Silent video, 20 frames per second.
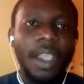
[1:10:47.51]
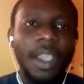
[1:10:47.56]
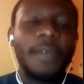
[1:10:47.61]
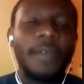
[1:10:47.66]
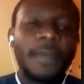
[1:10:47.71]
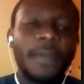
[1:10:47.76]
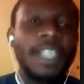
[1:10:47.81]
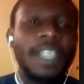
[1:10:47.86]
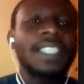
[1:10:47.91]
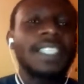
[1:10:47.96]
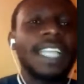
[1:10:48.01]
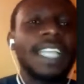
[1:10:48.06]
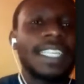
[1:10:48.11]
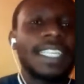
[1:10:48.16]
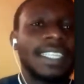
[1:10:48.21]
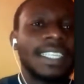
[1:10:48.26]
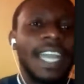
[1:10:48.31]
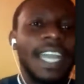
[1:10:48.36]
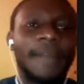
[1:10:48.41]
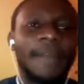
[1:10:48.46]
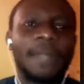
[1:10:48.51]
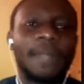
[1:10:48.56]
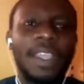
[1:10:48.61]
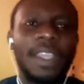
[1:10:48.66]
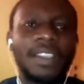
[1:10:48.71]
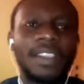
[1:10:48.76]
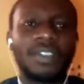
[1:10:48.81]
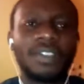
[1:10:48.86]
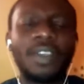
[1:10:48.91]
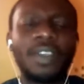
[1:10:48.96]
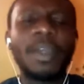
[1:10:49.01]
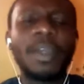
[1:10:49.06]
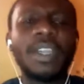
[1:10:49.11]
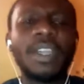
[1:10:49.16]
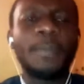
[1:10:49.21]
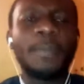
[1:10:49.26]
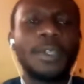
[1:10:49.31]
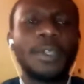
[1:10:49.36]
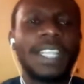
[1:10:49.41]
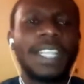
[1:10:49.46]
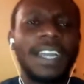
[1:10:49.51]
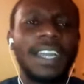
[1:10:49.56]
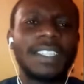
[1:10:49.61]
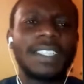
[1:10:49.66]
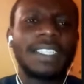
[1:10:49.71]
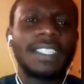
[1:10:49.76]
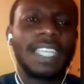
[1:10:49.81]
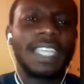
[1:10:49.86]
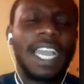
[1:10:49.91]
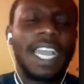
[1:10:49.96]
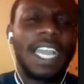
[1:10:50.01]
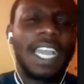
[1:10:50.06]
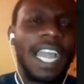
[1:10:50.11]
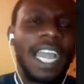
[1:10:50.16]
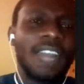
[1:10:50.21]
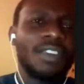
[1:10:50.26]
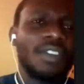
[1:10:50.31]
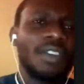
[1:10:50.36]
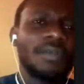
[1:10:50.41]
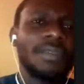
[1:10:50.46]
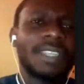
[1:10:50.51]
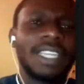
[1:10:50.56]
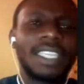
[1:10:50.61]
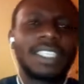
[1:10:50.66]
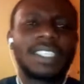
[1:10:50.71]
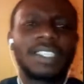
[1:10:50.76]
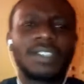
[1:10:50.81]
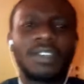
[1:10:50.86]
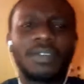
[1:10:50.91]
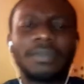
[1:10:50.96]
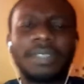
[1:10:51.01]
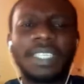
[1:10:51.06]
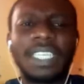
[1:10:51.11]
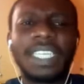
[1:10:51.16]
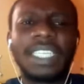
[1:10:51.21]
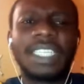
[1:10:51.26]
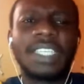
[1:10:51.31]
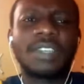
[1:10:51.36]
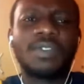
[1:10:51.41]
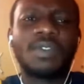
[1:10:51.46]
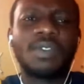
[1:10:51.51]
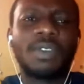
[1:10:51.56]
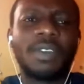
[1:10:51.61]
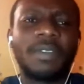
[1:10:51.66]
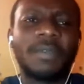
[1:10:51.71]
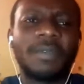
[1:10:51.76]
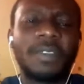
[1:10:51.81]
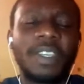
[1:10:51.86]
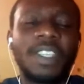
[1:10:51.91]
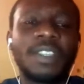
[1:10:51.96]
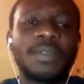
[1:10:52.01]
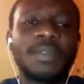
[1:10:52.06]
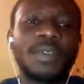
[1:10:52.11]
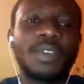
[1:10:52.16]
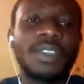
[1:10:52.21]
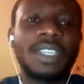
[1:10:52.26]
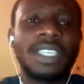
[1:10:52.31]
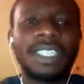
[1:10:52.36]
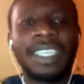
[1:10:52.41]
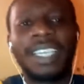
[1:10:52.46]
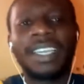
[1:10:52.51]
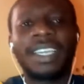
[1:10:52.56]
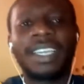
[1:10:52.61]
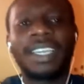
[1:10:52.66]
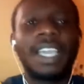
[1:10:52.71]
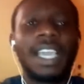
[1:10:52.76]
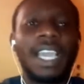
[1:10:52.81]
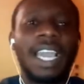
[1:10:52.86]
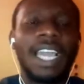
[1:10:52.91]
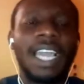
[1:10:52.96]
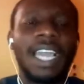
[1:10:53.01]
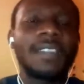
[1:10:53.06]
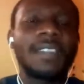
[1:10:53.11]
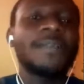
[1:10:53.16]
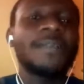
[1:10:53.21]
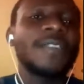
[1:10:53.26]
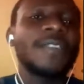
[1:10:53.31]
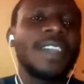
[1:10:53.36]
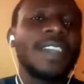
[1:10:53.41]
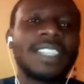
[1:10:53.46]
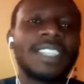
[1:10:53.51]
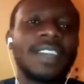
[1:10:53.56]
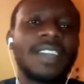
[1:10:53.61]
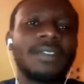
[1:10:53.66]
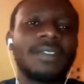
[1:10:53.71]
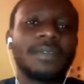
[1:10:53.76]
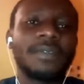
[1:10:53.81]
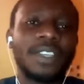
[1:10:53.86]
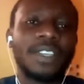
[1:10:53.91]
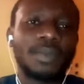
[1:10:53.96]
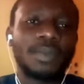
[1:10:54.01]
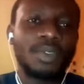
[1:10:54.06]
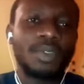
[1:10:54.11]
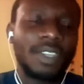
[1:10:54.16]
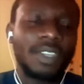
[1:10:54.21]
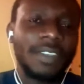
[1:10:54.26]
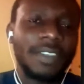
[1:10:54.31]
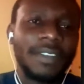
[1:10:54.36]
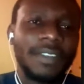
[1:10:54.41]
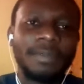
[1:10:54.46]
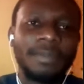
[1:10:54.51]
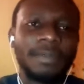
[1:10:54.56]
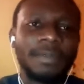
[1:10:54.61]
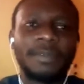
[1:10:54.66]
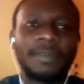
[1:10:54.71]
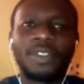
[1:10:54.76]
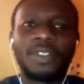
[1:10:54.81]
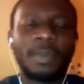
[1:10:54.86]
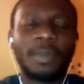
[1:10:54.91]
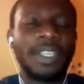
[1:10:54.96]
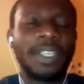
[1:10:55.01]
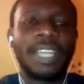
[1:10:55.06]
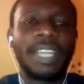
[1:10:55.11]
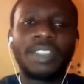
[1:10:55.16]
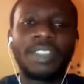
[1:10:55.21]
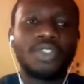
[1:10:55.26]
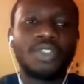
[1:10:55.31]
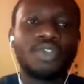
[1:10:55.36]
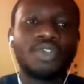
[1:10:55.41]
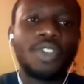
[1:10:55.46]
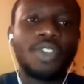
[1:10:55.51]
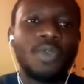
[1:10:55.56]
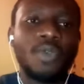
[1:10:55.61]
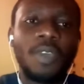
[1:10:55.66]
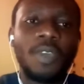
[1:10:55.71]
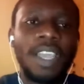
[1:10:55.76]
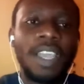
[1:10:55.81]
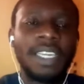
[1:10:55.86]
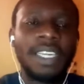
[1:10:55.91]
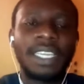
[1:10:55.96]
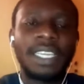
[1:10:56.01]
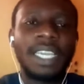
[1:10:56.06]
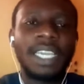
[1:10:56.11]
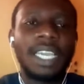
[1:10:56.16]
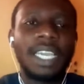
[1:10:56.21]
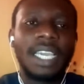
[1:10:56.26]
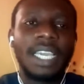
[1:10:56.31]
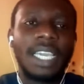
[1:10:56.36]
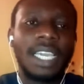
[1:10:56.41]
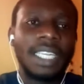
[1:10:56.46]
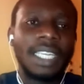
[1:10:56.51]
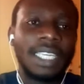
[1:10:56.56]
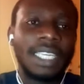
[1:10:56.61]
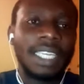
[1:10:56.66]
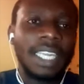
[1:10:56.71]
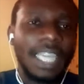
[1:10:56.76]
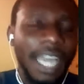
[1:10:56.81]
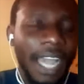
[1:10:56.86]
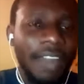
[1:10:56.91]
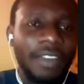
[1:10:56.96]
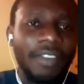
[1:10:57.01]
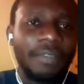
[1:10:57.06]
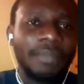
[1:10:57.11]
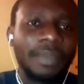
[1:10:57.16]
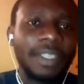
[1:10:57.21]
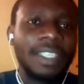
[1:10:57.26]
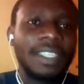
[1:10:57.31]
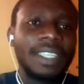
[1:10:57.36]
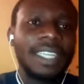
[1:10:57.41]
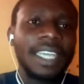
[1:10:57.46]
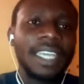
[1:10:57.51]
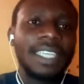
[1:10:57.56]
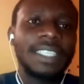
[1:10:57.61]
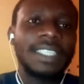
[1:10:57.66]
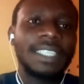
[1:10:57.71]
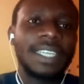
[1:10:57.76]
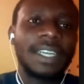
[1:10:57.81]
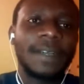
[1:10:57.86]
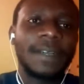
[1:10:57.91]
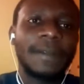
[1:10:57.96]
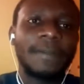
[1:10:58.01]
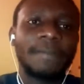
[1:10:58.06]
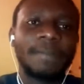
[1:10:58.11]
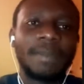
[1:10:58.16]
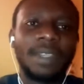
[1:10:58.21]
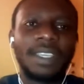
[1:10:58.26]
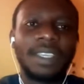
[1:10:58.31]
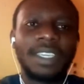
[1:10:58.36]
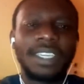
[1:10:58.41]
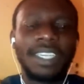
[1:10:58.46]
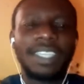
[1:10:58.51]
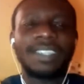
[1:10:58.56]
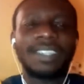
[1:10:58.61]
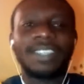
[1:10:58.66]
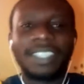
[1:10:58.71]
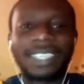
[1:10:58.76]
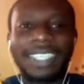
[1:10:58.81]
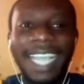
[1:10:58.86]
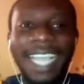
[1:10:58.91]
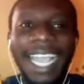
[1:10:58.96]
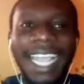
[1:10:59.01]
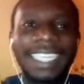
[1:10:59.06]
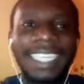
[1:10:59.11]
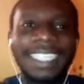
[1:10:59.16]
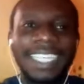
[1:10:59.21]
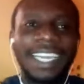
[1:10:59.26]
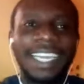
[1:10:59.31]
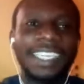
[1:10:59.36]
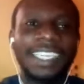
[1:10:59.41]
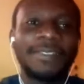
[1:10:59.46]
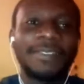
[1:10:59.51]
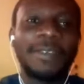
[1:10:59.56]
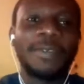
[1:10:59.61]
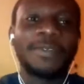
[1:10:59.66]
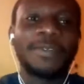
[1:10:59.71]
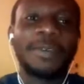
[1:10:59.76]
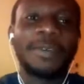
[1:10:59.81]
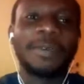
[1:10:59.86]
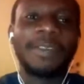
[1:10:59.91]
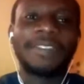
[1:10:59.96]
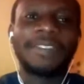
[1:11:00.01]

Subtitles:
For instance, now somebody put out an update some days ago on Facebook. It's an influencer on Facebook, somebody that is doing well in the line of business. He resigned even from a